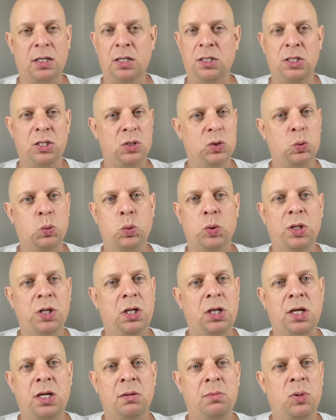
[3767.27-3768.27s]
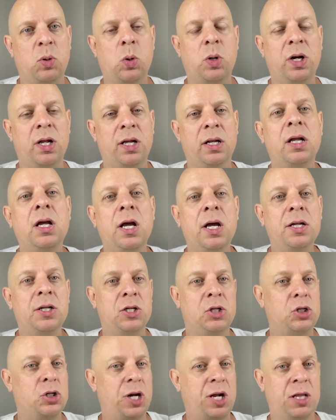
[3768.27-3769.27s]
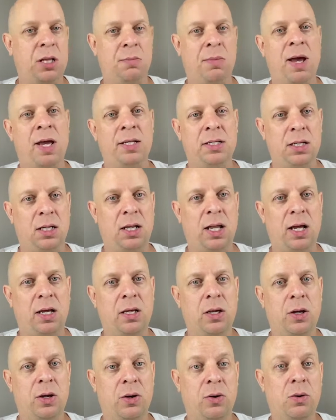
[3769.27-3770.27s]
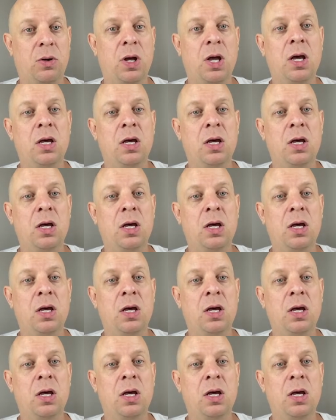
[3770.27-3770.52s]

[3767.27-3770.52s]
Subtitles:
This is really important to train the mind to let go.